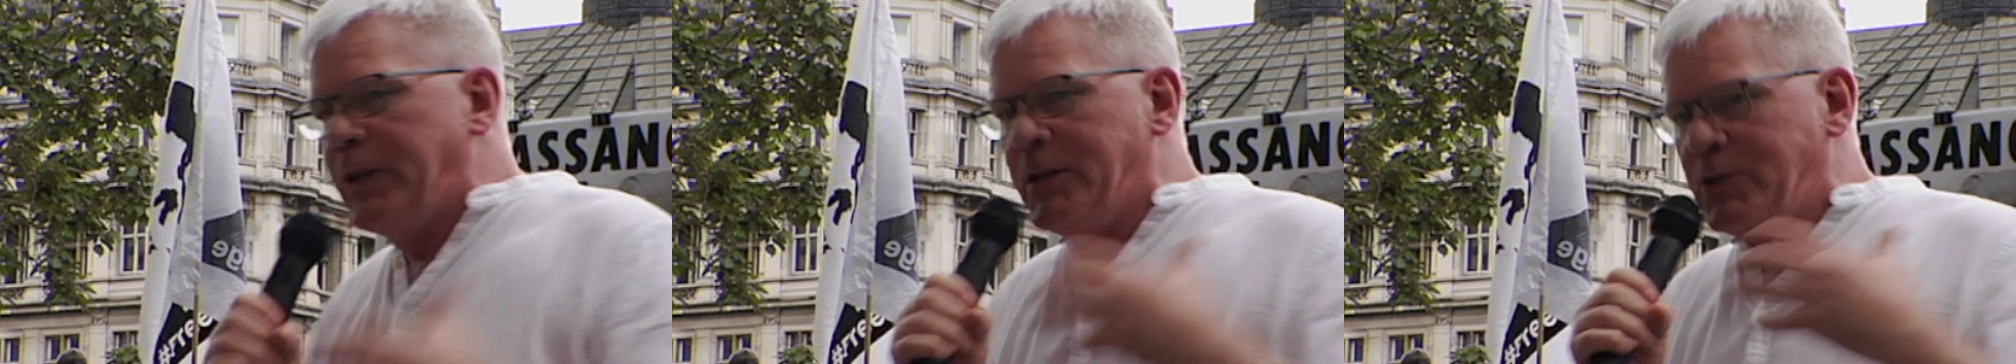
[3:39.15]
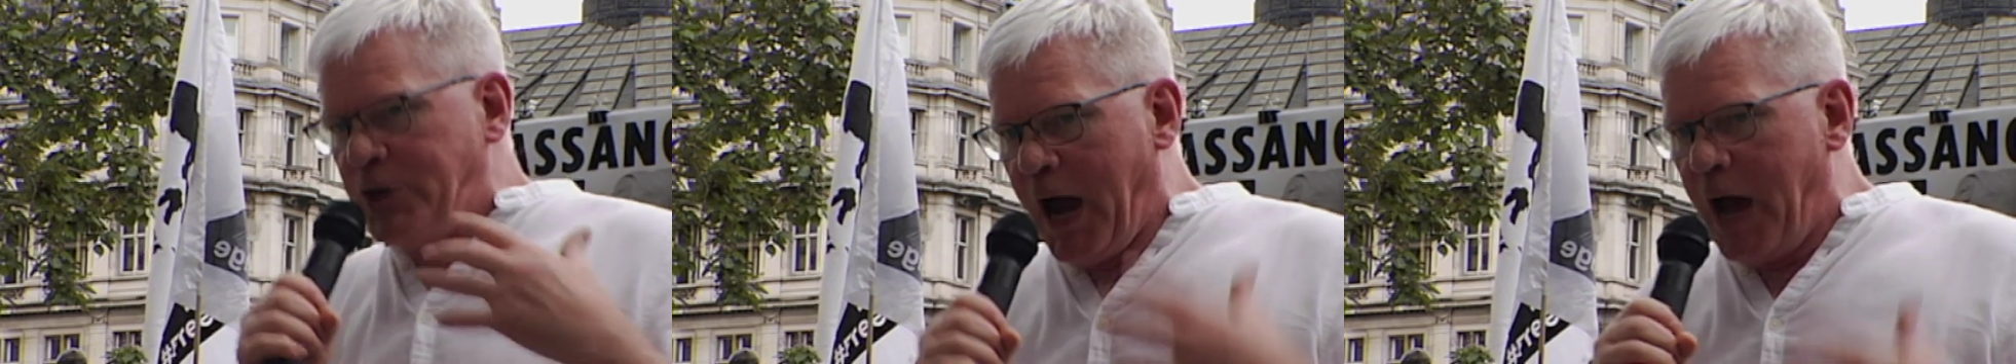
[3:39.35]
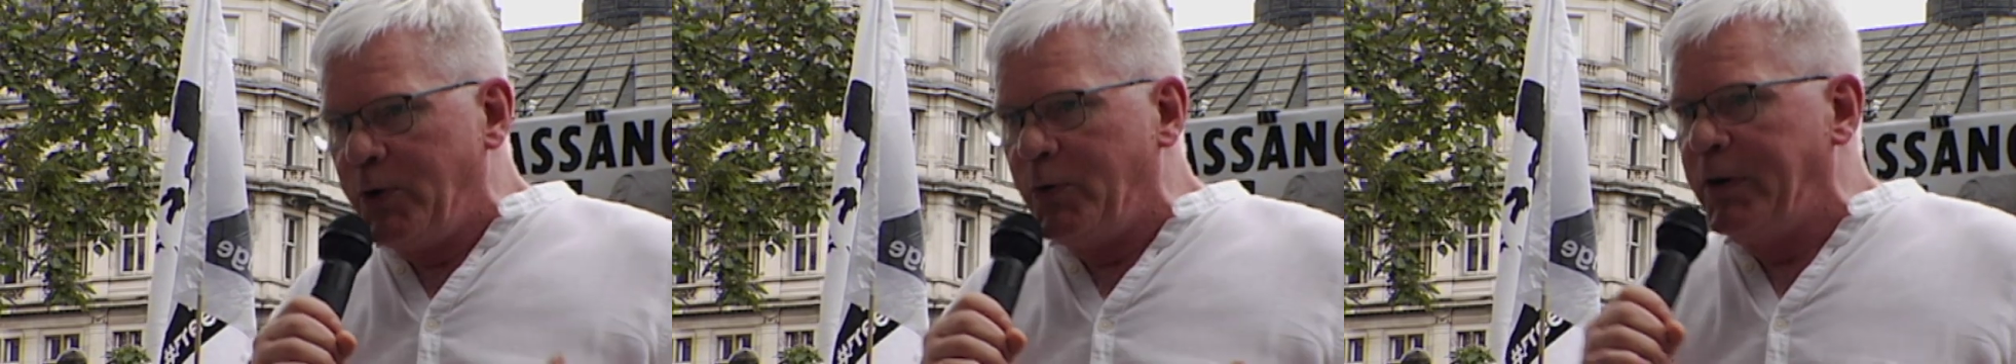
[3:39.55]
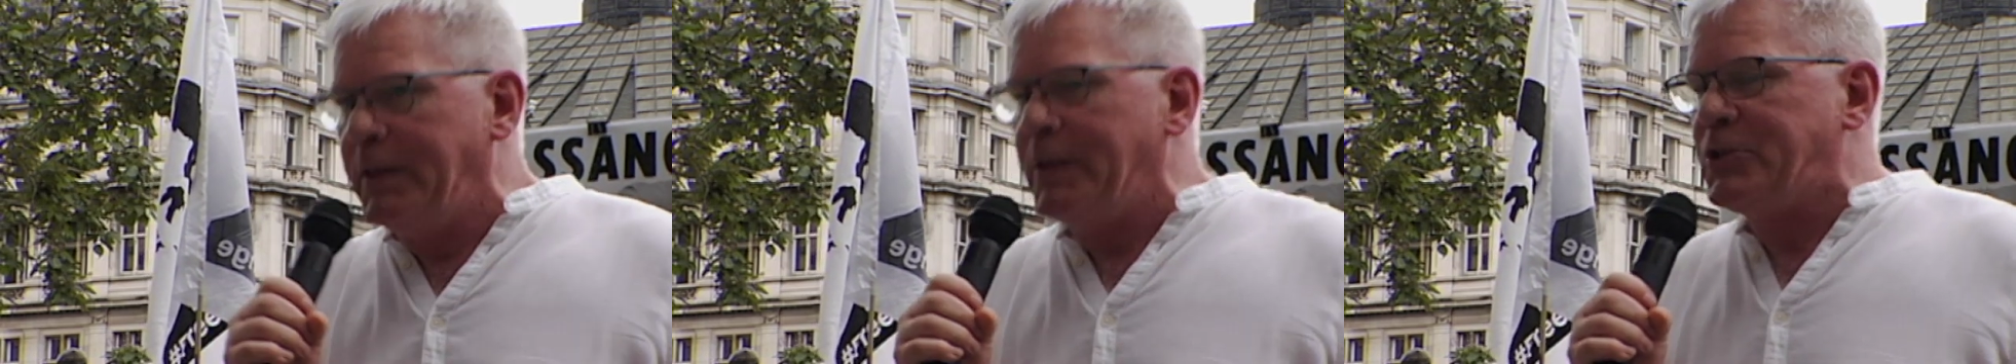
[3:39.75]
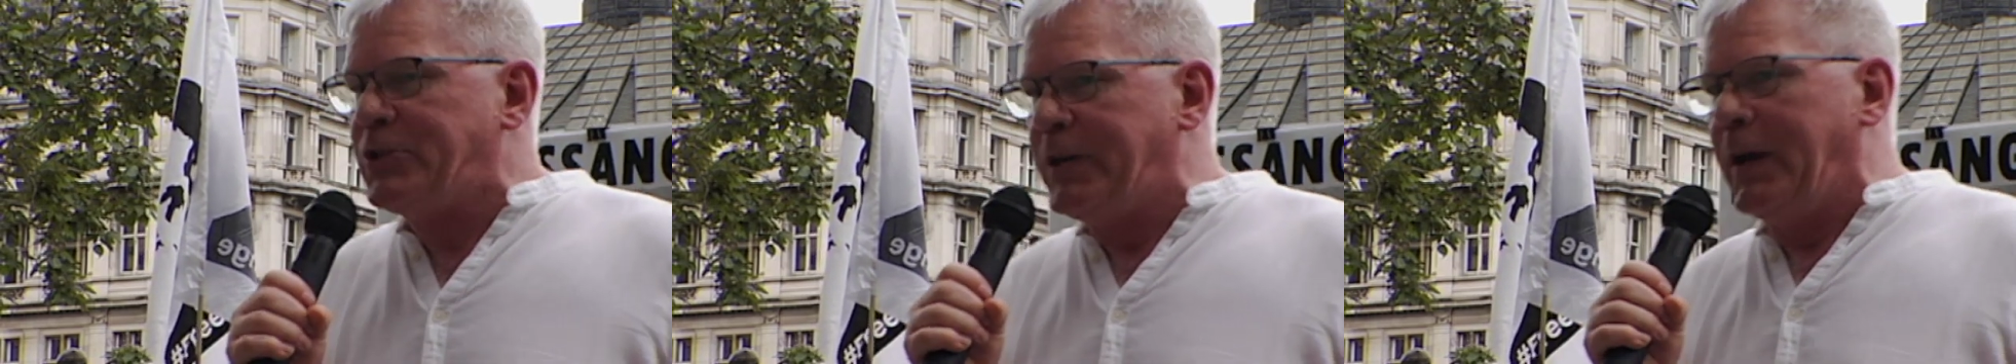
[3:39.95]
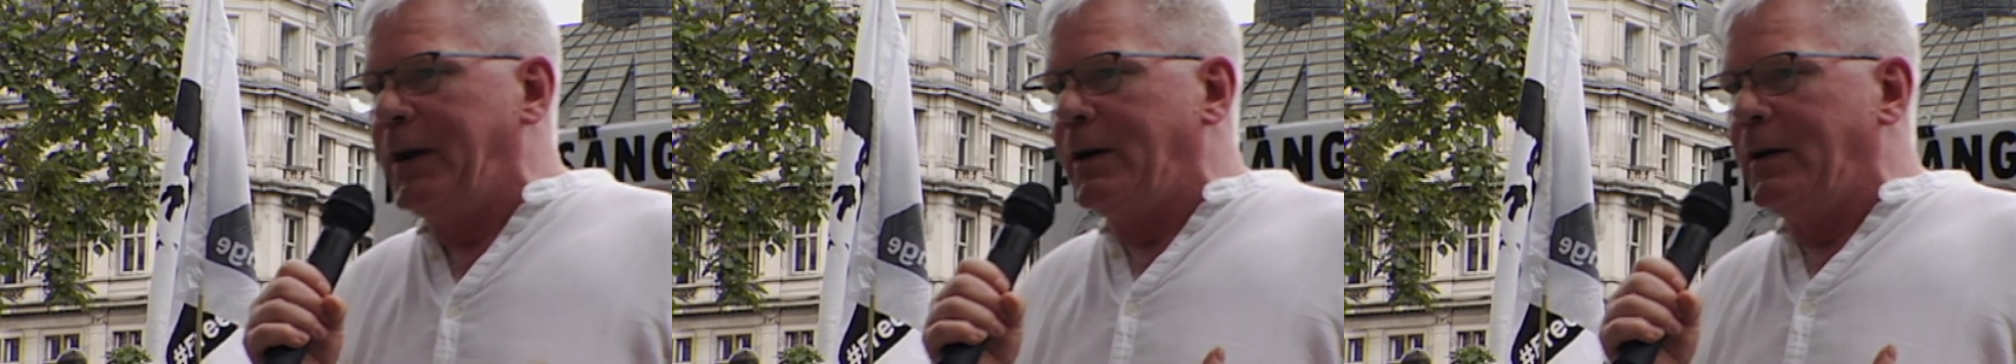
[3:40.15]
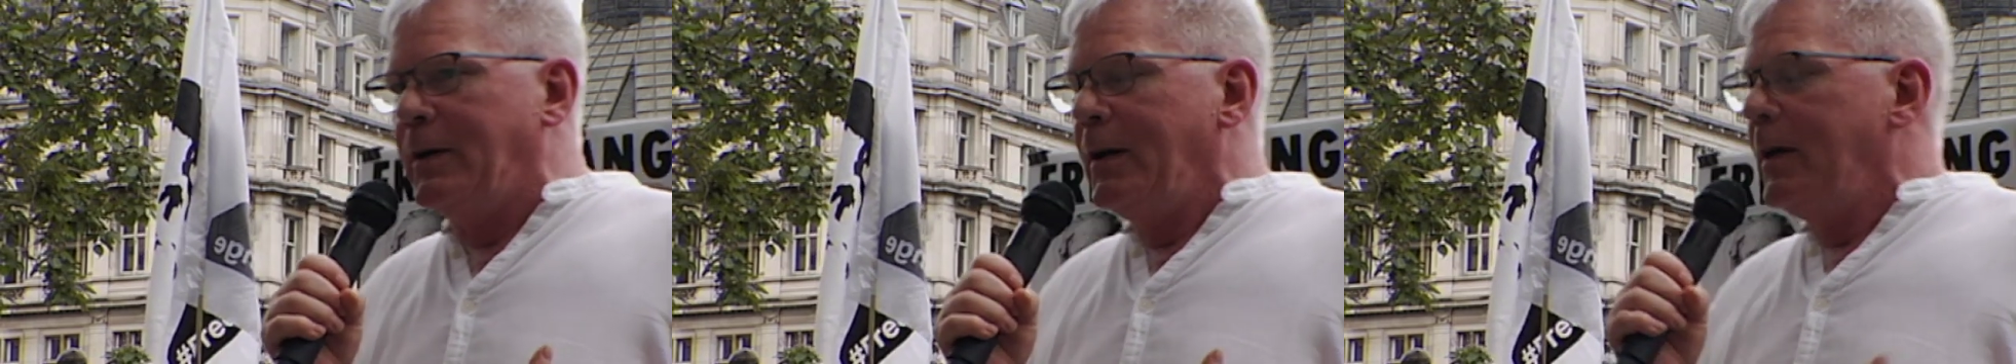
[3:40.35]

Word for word: in January this year,